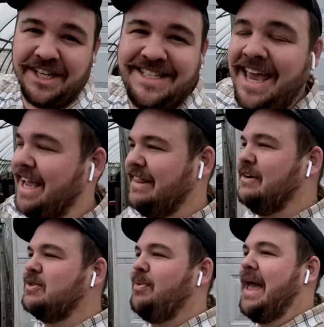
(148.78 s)
just taking
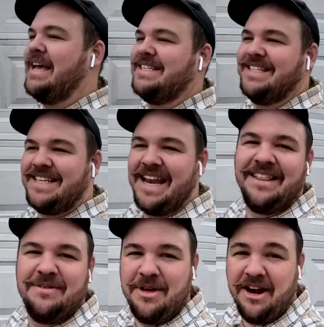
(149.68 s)
those bags and
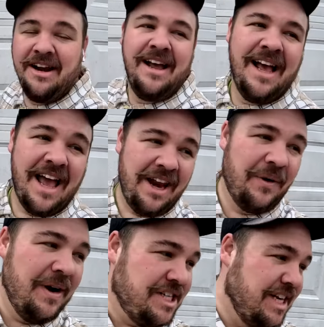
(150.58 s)
setting them there. And
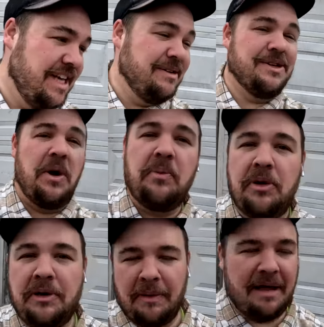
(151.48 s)
originally it was going
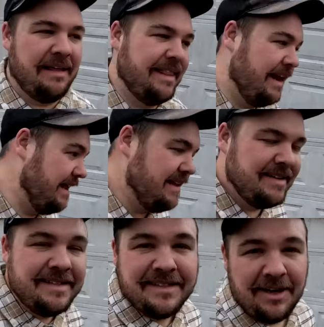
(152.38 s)
pretty well and then
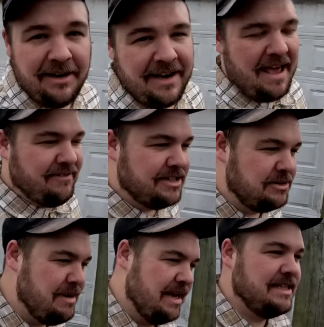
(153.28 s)
I started having
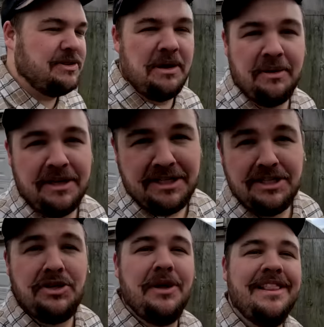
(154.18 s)
too many so I wanted
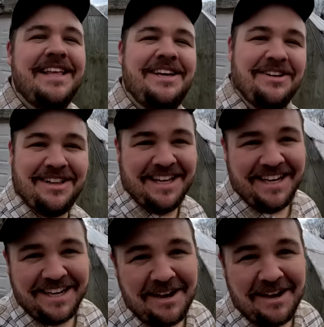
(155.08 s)
to do a little cleaning